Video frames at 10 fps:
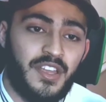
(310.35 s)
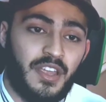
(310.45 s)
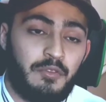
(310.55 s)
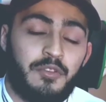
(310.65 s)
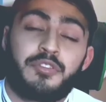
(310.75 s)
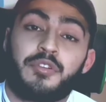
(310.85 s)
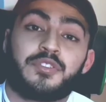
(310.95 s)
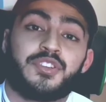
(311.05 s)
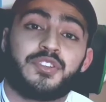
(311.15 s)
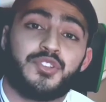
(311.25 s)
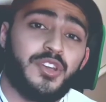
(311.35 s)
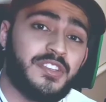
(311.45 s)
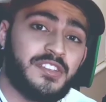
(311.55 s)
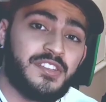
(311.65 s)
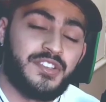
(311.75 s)
Even though she enjoyed
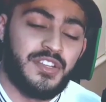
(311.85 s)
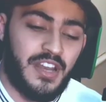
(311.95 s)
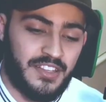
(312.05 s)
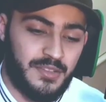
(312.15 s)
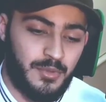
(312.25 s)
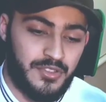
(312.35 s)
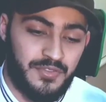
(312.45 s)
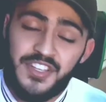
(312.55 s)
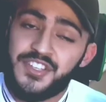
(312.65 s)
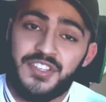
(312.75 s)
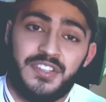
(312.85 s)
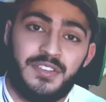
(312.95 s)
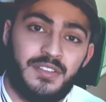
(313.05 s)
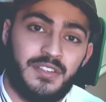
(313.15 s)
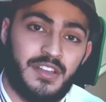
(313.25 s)
it, she lacked the motivation,
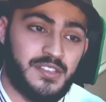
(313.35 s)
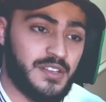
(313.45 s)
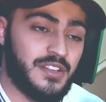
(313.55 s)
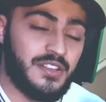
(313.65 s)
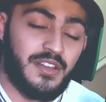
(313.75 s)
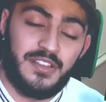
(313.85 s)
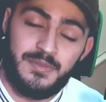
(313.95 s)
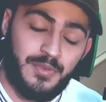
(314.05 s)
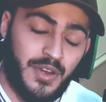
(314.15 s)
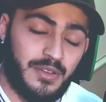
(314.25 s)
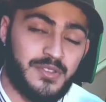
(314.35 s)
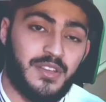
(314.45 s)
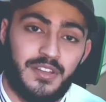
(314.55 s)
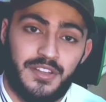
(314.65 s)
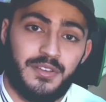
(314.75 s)
as pronounced
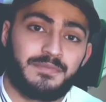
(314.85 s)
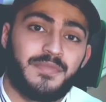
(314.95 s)
earlier,